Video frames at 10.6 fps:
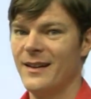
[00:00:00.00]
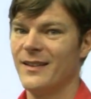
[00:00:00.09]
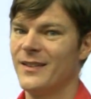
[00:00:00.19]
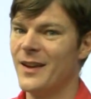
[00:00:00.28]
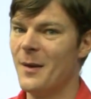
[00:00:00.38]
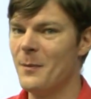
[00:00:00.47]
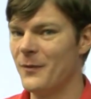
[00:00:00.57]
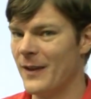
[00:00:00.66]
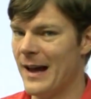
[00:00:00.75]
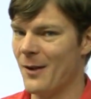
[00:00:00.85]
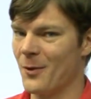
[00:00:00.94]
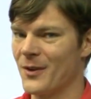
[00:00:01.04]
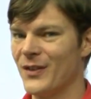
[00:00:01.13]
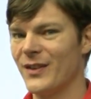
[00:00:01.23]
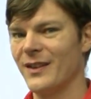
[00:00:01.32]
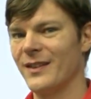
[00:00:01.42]
Some
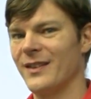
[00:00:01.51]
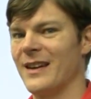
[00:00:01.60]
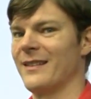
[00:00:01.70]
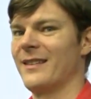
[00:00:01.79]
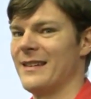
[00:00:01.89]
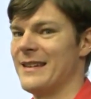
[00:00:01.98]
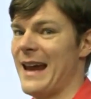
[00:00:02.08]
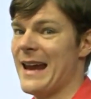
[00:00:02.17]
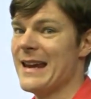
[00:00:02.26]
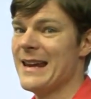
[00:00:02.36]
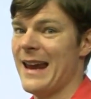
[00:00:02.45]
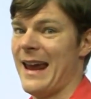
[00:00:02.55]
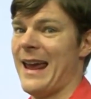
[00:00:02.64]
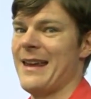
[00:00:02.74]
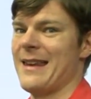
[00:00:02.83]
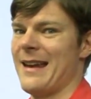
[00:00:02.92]
flowers sense day
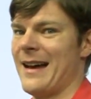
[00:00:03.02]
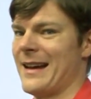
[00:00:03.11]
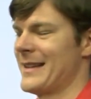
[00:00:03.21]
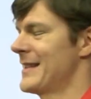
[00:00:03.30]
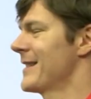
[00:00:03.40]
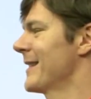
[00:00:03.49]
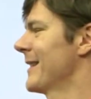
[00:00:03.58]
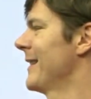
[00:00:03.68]
and night.